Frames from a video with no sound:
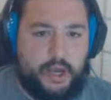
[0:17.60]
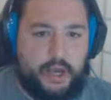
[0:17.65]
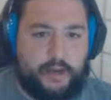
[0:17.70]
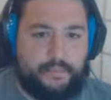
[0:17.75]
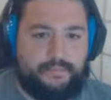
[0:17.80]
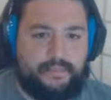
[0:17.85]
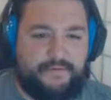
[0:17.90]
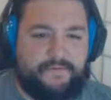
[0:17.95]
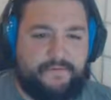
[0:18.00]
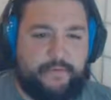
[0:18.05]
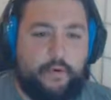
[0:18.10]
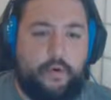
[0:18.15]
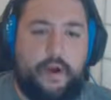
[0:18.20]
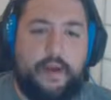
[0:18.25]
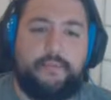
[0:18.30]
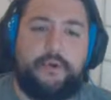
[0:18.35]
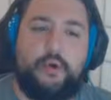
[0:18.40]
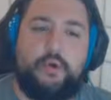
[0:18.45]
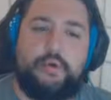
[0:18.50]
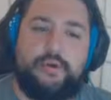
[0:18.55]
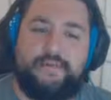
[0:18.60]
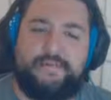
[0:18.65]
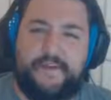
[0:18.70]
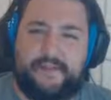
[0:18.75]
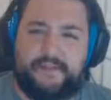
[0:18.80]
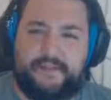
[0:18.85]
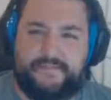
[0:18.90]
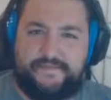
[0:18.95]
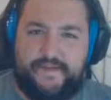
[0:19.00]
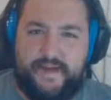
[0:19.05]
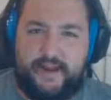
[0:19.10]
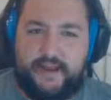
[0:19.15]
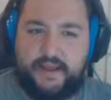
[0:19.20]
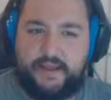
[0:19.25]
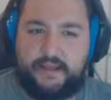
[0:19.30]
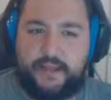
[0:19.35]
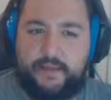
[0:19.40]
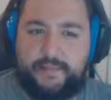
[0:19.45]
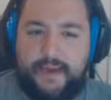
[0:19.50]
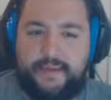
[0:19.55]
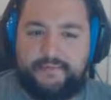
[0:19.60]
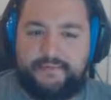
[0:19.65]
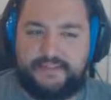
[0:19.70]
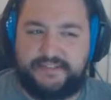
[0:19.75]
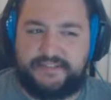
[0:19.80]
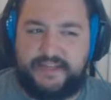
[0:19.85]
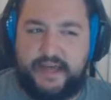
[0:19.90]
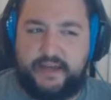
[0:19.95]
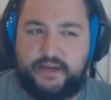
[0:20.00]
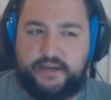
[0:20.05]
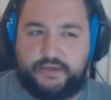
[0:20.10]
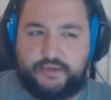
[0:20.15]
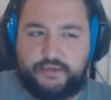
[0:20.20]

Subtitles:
before I'm going to fight the Fighting Club, I've decided to